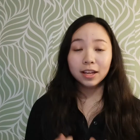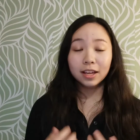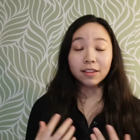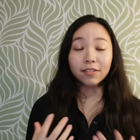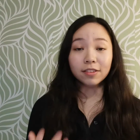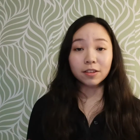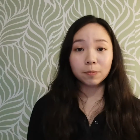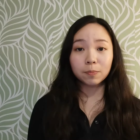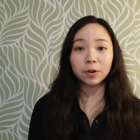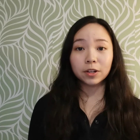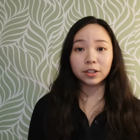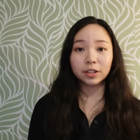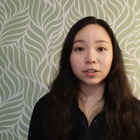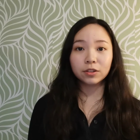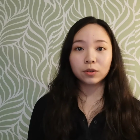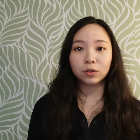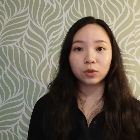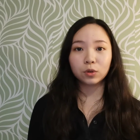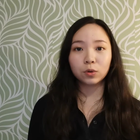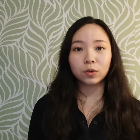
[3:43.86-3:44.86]
It's important
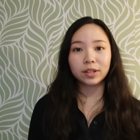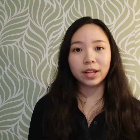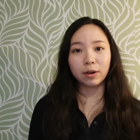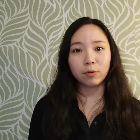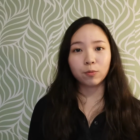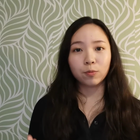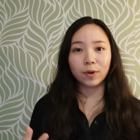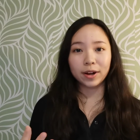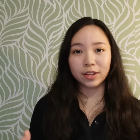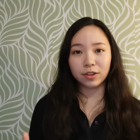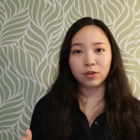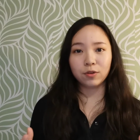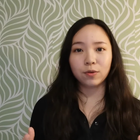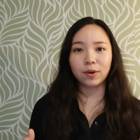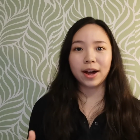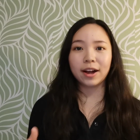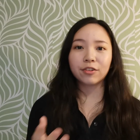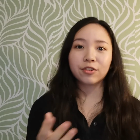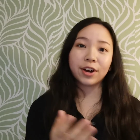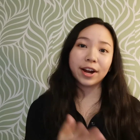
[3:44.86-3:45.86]
to know that what you
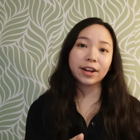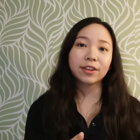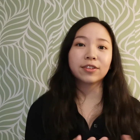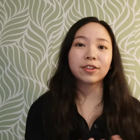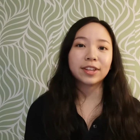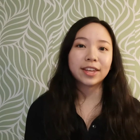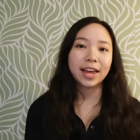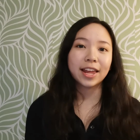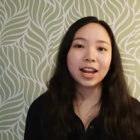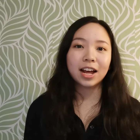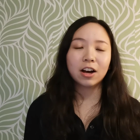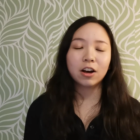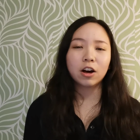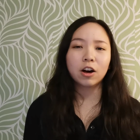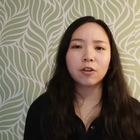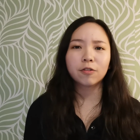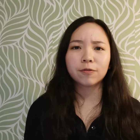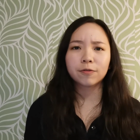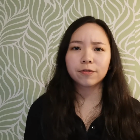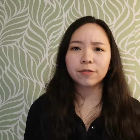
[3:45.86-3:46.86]
are trying to get out
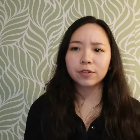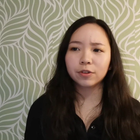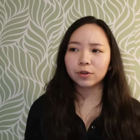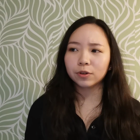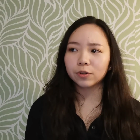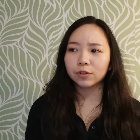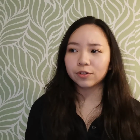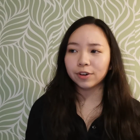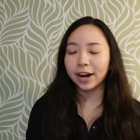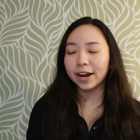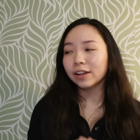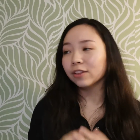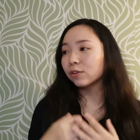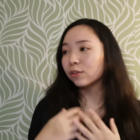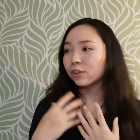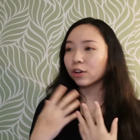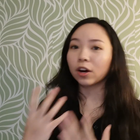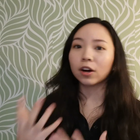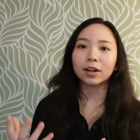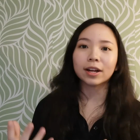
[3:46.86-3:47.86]
of, trying
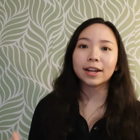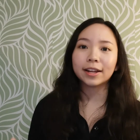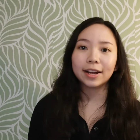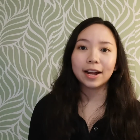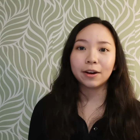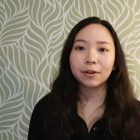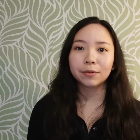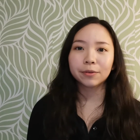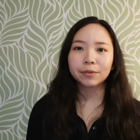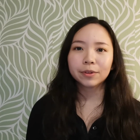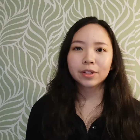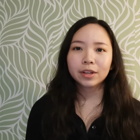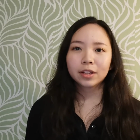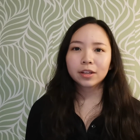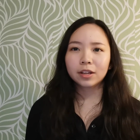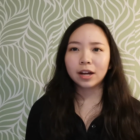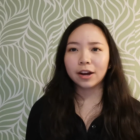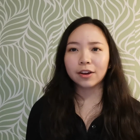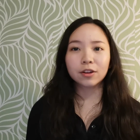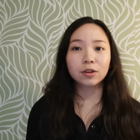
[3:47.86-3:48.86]
to talk it out.
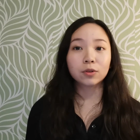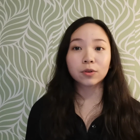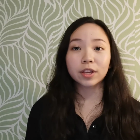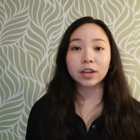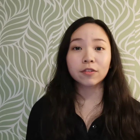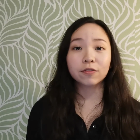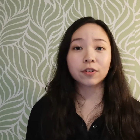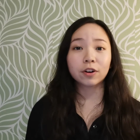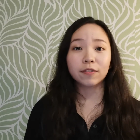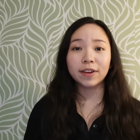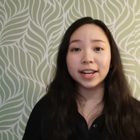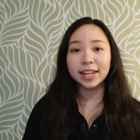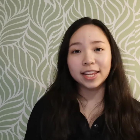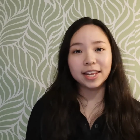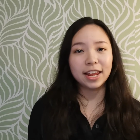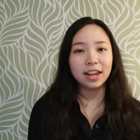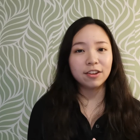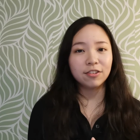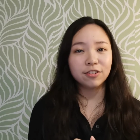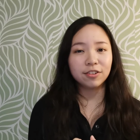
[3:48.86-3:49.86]
Are you looking for
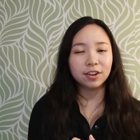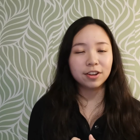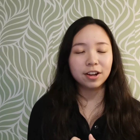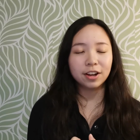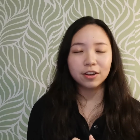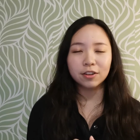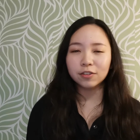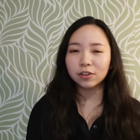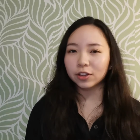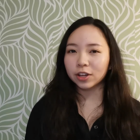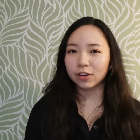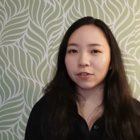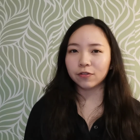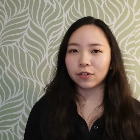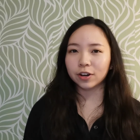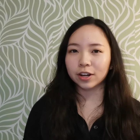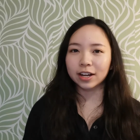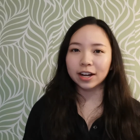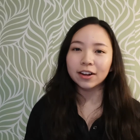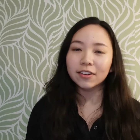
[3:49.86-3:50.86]
validation? Are you looking
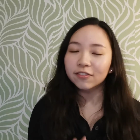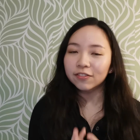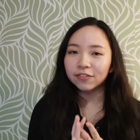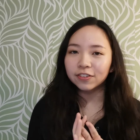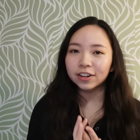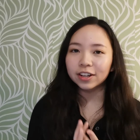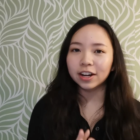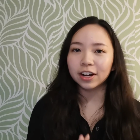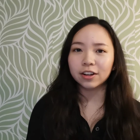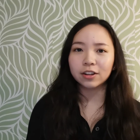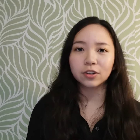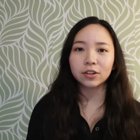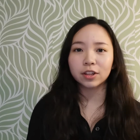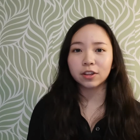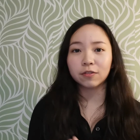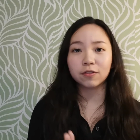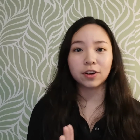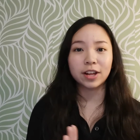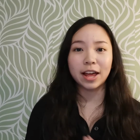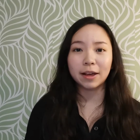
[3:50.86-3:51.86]
for comfort? Are you
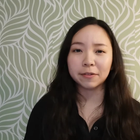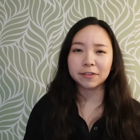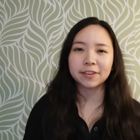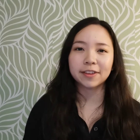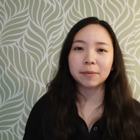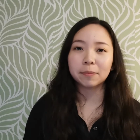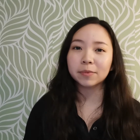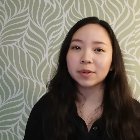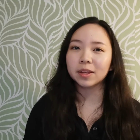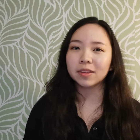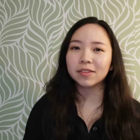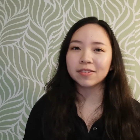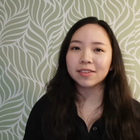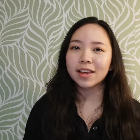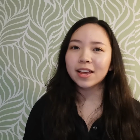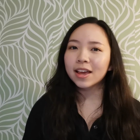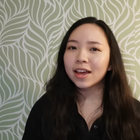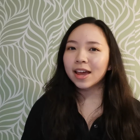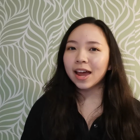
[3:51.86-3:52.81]
looking for acceptance?